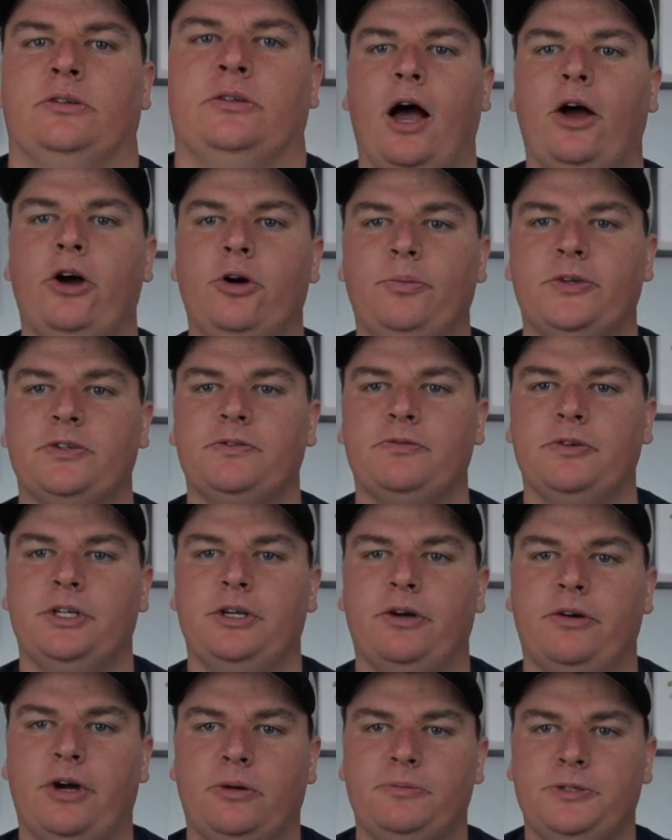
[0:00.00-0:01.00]
I hope this
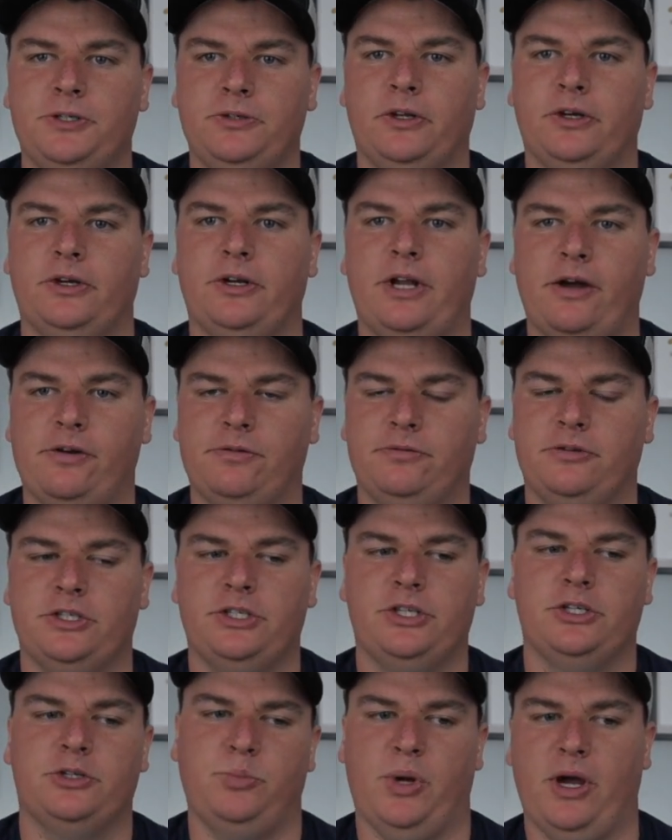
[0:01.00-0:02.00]
video helped you learn how to
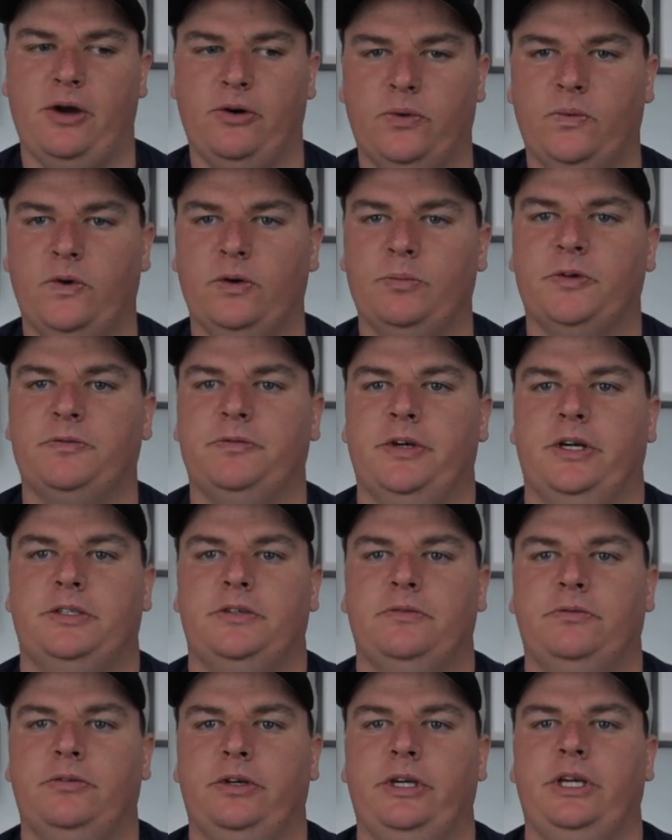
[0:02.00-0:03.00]
fish this power worm
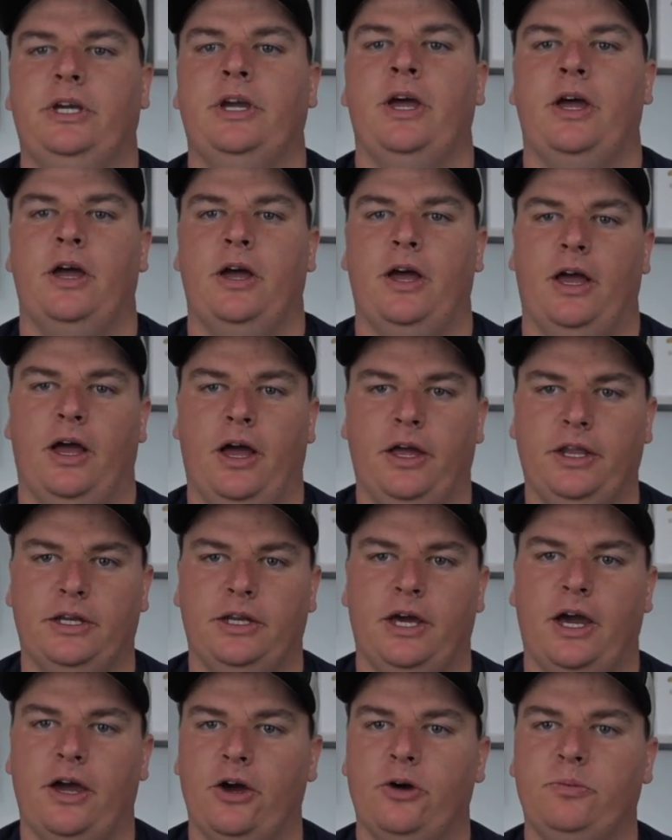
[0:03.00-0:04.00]
effectively.
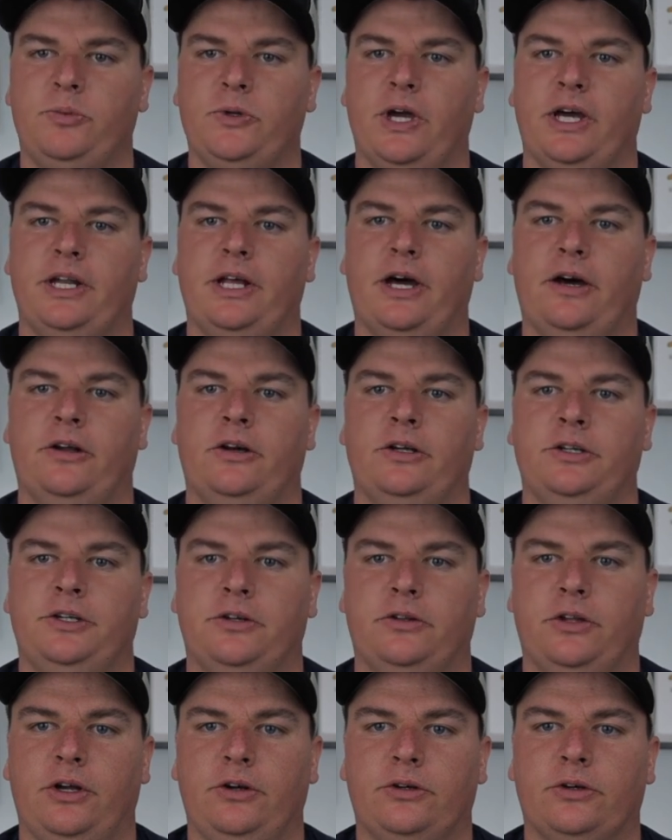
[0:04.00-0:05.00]
And I hope you head out onto
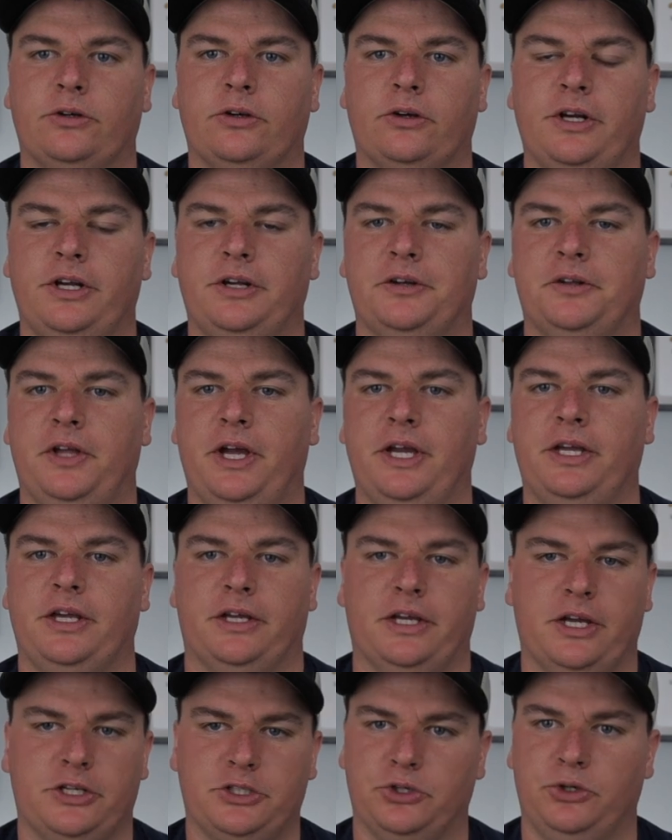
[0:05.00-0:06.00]
your local creek or lake
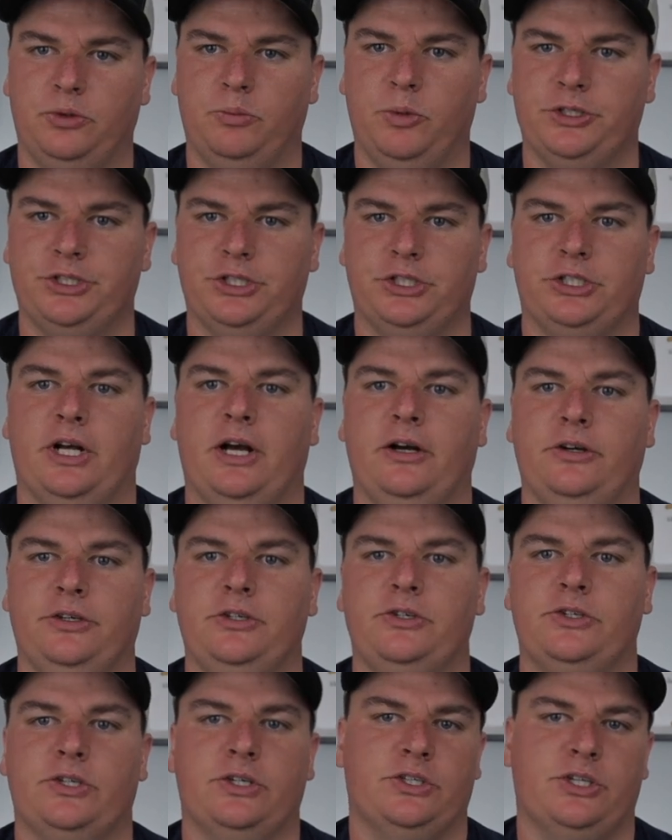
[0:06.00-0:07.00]
and catch a whole bunch of trout
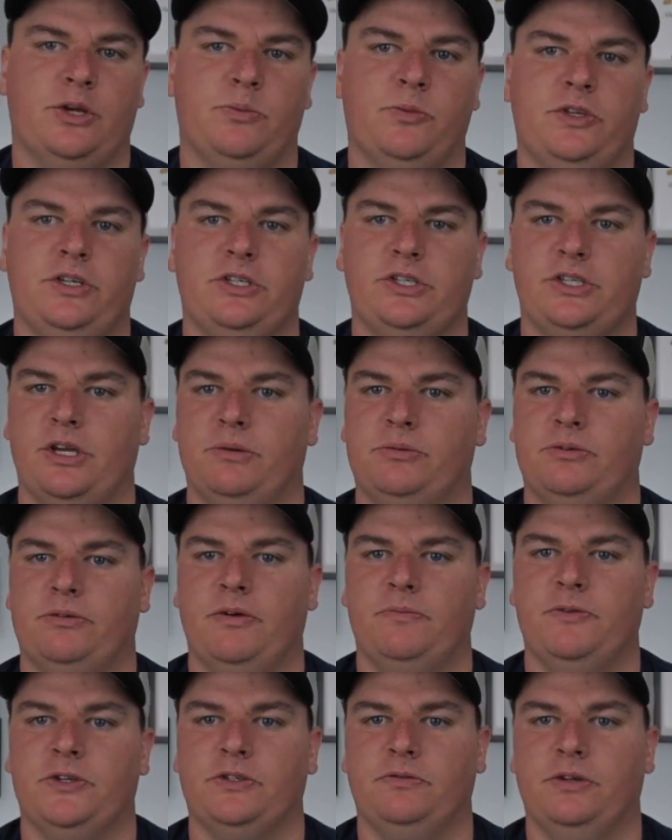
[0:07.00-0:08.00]
using some of these tips
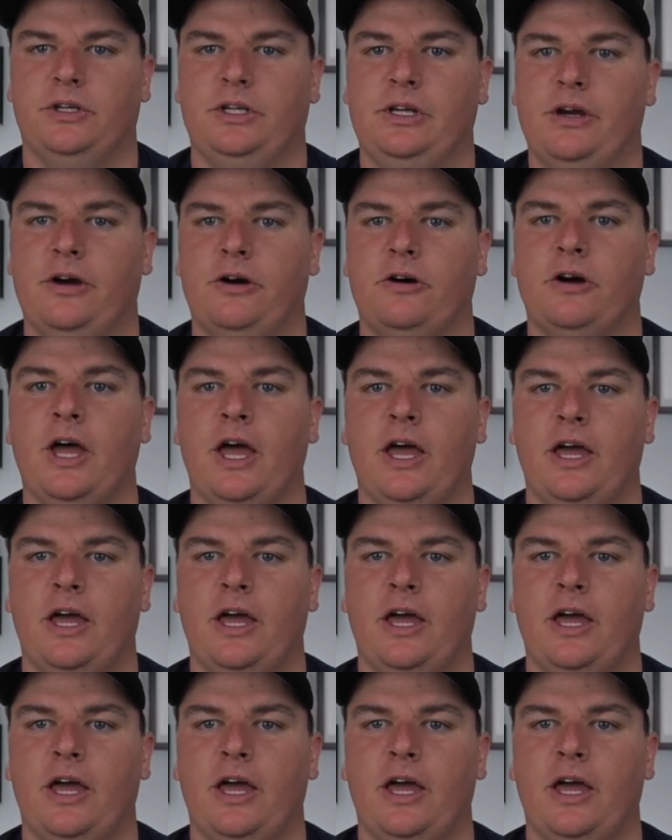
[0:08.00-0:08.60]
from this video.